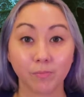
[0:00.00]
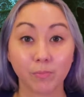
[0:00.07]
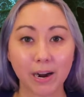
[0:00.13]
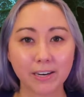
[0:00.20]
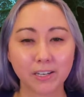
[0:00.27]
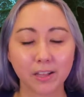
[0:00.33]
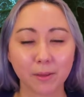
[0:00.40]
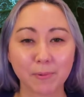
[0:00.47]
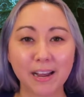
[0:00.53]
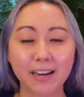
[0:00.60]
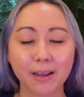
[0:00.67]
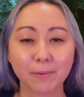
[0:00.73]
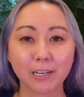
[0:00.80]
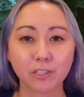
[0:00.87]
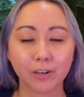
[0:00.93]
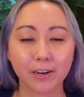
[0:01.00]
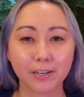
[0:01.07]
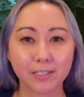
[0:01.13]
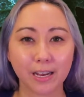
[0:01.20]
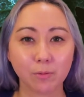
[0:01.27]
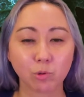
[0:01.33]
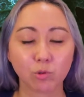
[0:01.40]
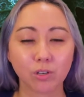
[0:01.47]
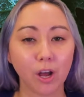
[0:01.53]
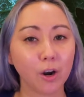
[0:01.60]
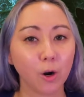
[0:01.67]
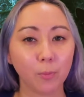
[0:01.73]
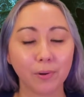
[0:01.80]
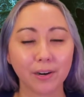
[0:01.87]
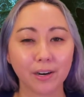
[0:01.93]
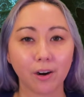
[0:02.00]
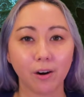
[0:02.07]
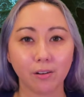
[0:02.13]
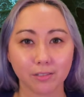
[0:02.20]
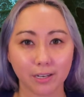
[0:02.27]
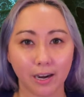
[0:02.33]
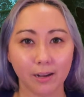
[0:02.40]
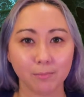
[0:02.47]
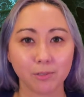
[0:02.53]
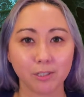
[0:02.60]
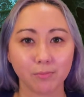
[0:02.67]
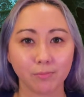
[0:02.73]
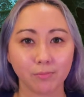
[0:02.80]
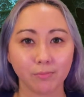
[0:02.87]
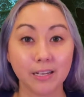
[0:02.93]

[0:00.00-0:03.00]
Prior to the pandemic, Trader Sam's was not open at all times.